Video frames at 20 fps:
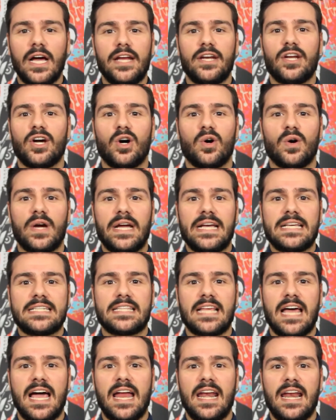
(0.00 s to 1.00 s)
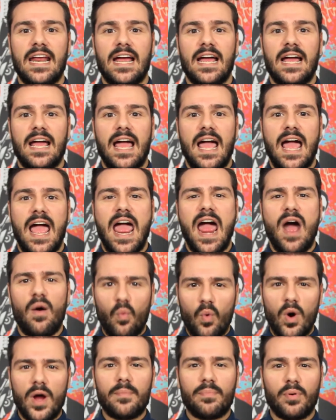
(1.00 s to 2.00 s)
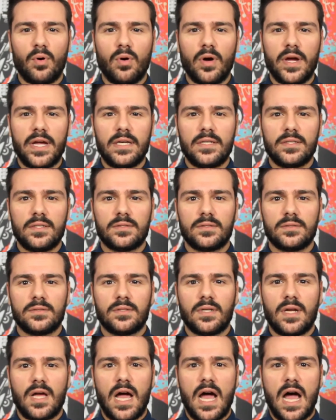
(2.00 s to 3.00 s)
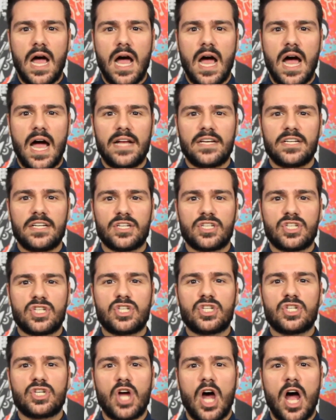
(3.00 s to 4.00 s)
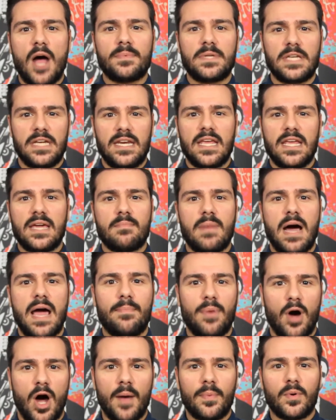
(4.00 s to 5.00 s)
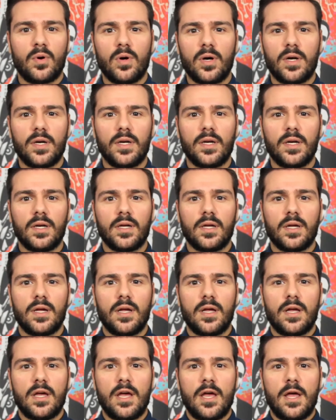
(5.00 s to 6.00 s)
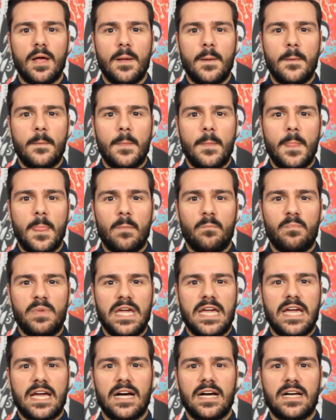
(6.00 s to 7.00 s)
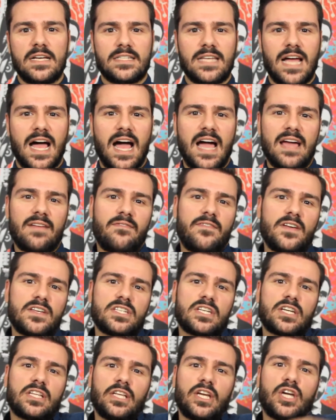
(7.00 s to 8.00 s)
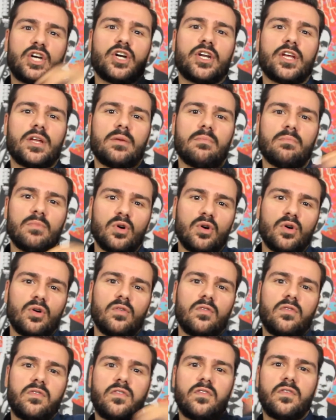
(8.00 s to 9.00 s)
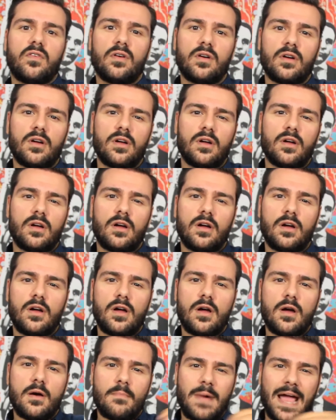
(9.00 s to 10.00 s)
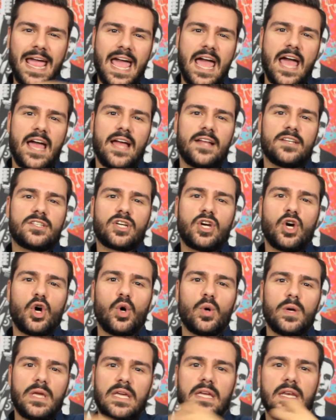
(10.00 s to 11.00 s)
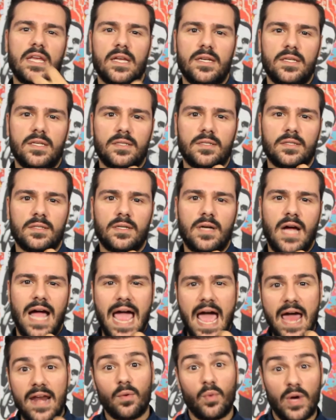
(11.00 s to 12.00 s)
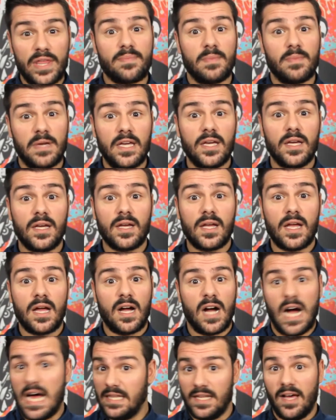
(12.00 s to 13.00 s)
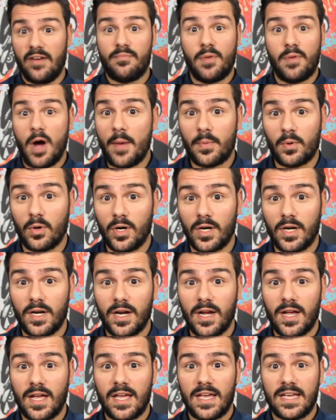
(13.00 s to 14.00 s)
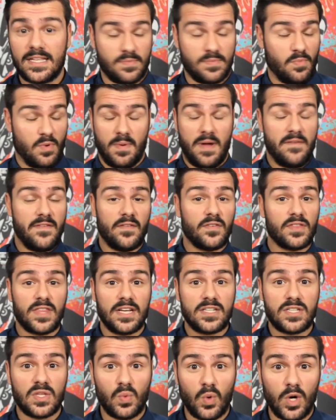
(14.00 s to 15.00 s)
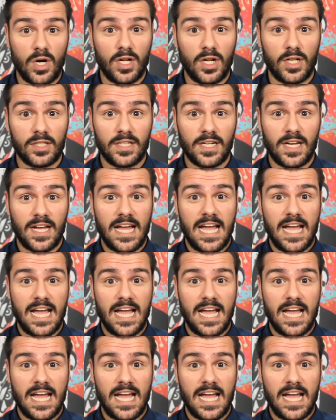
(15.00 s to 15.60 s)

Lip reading: I know is that at one point, I just stopped eating my popcorn because I physically couldn't move my hand to go eat it. I had it with me. I love popcorn. It's one of my favorite things in the world.